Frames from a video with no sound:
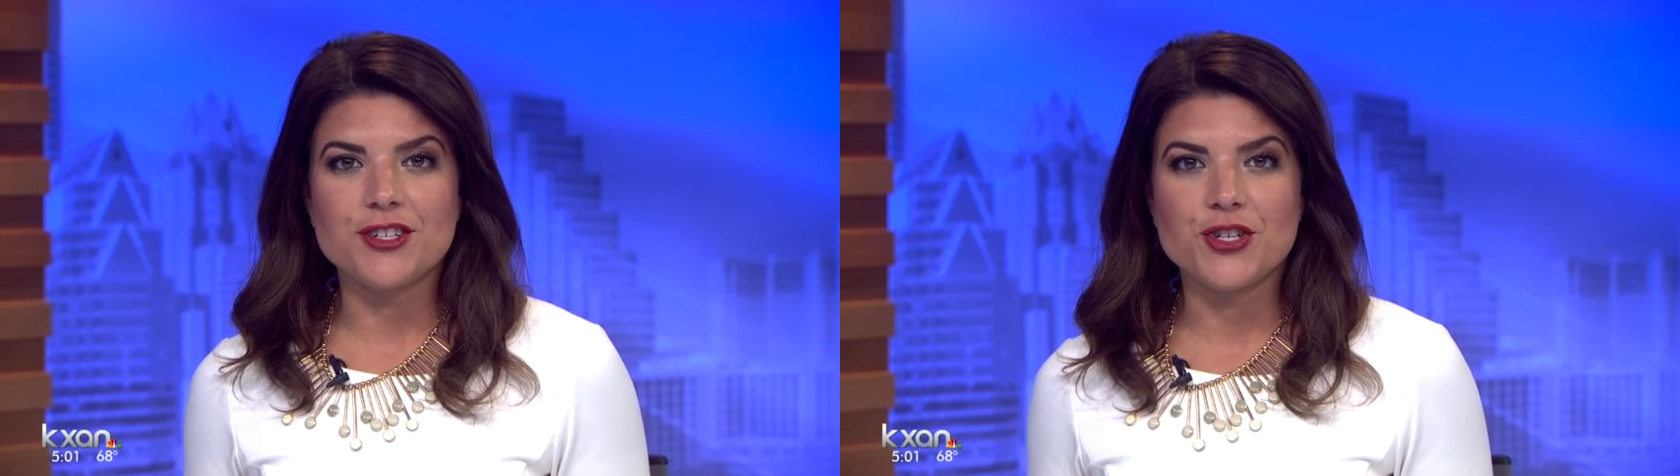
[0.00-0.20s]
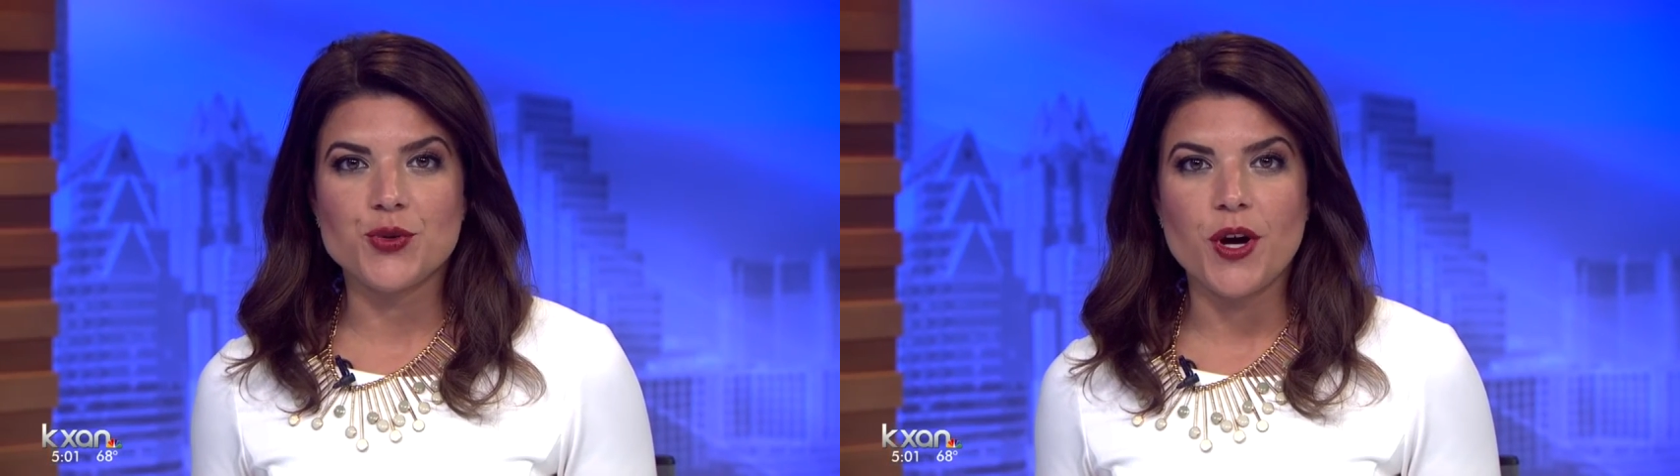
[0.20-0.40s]

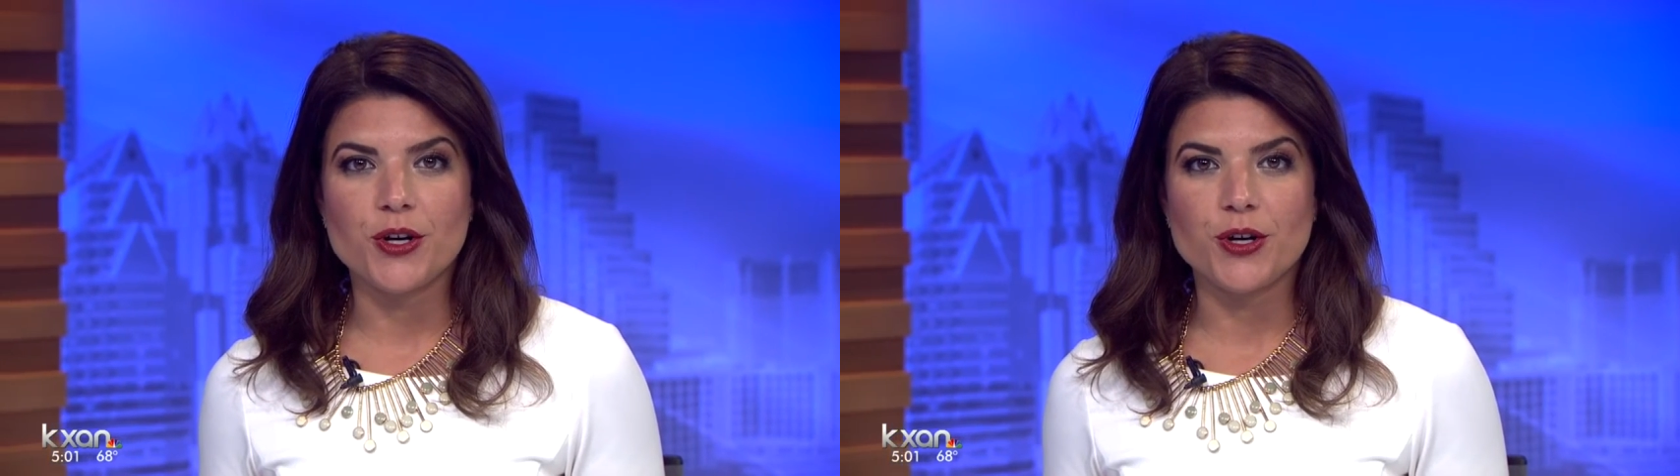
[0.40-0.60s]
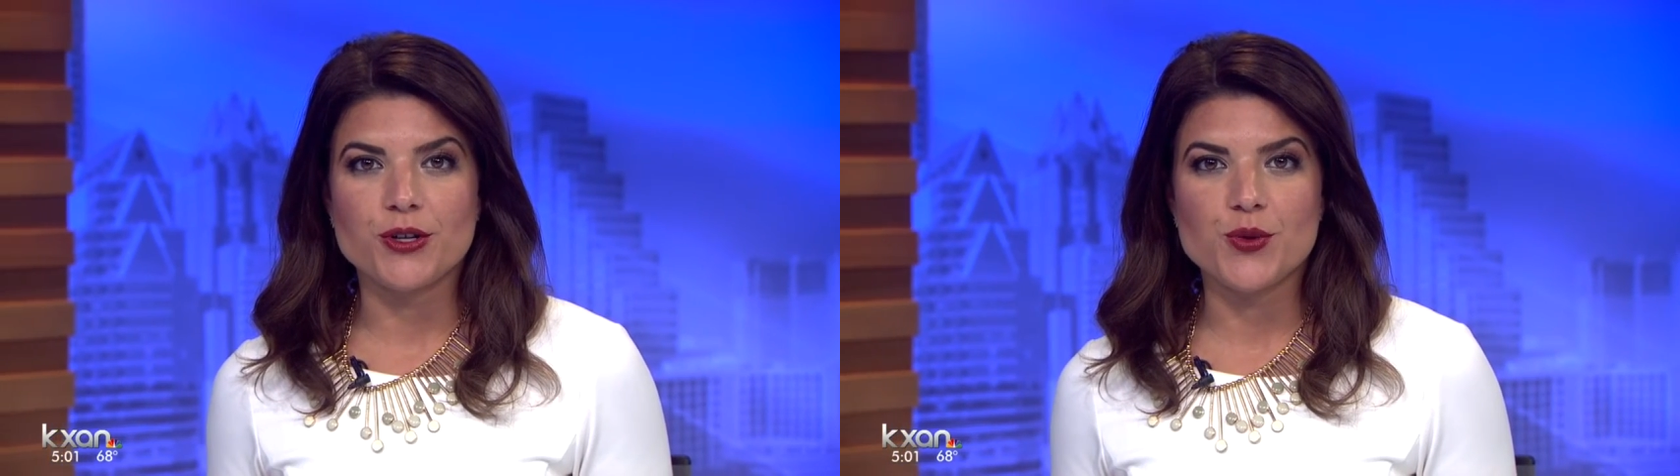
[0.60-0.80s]

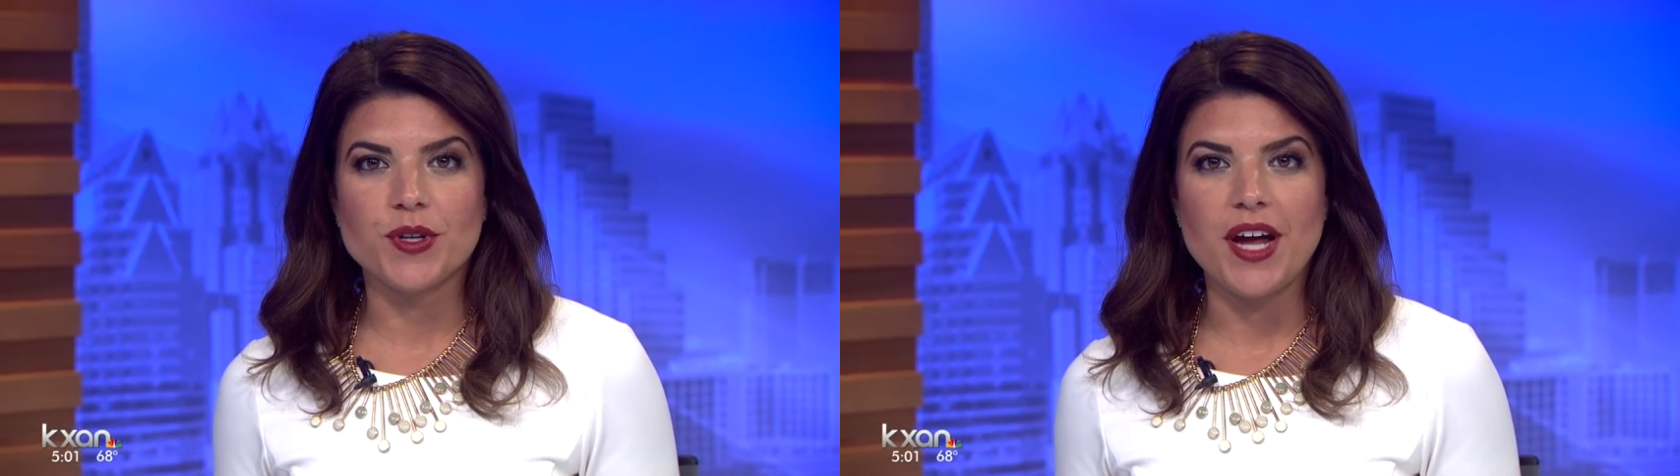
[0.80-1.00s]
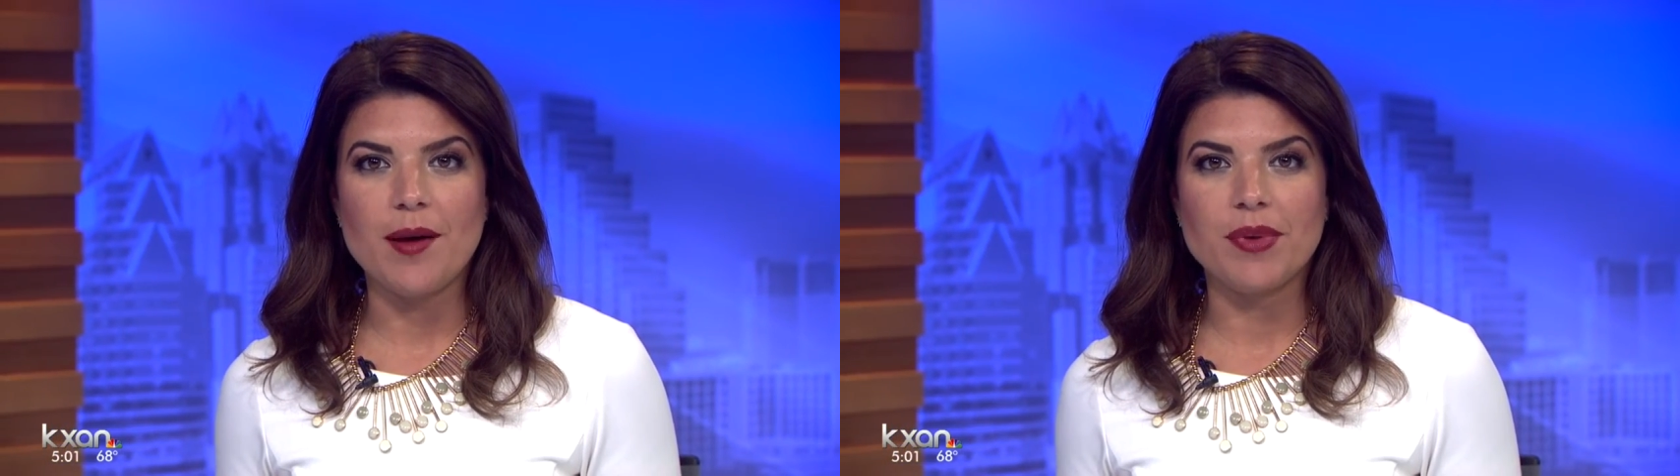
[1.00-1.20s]
Strutters
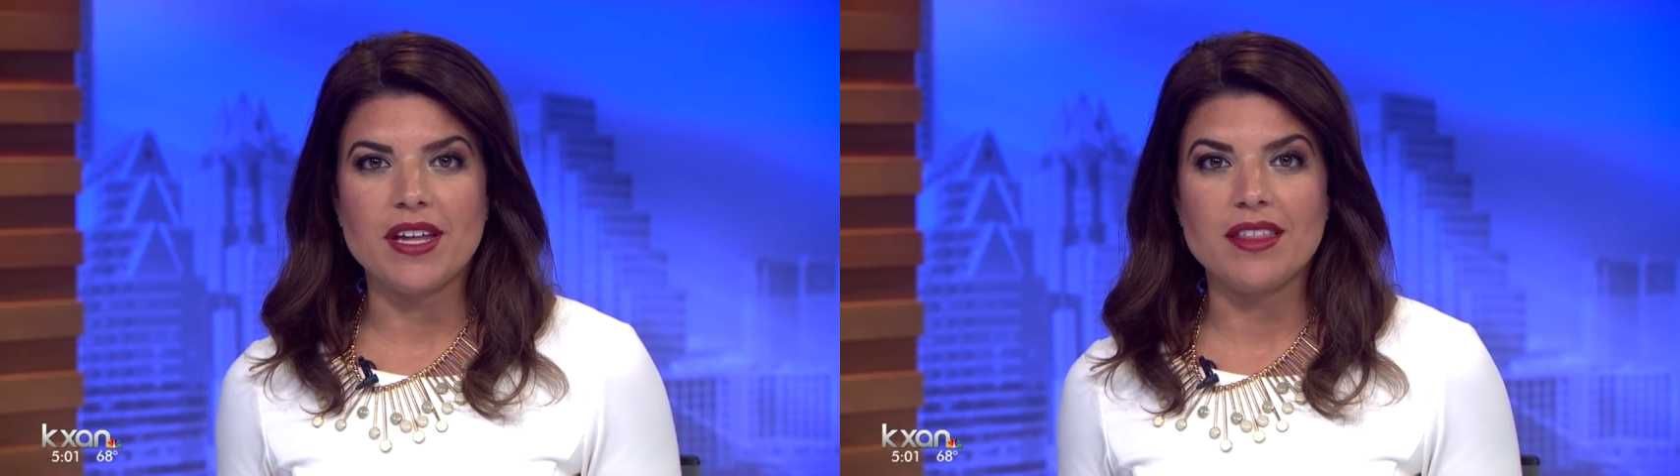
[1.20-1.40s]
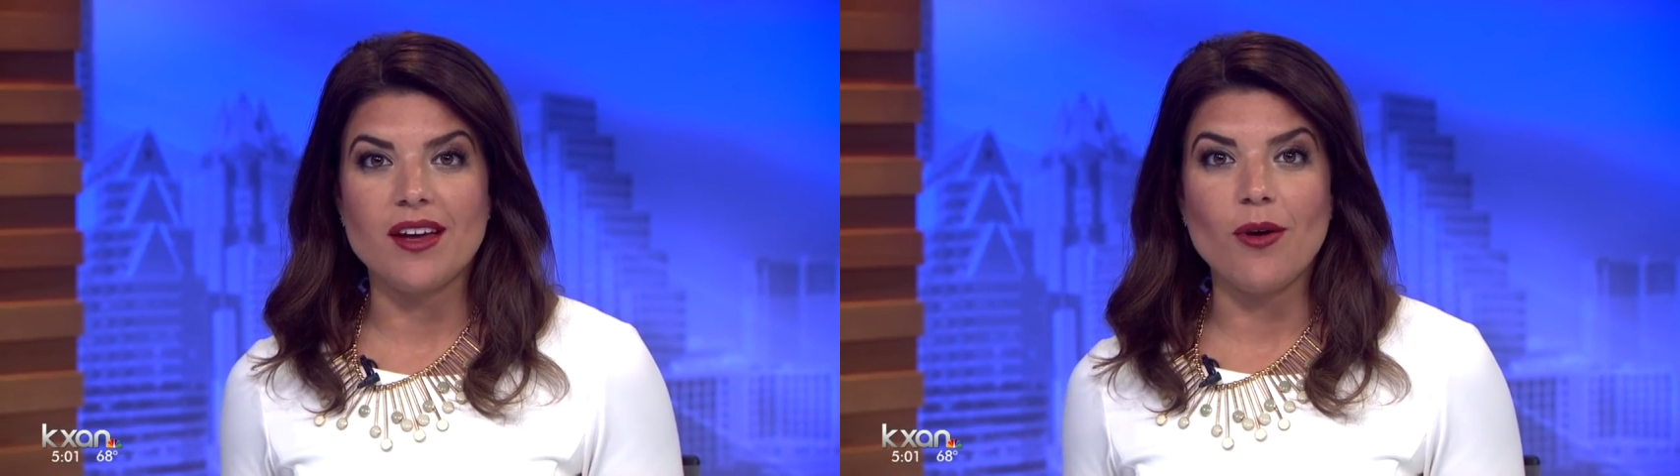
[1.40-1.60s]
will not be the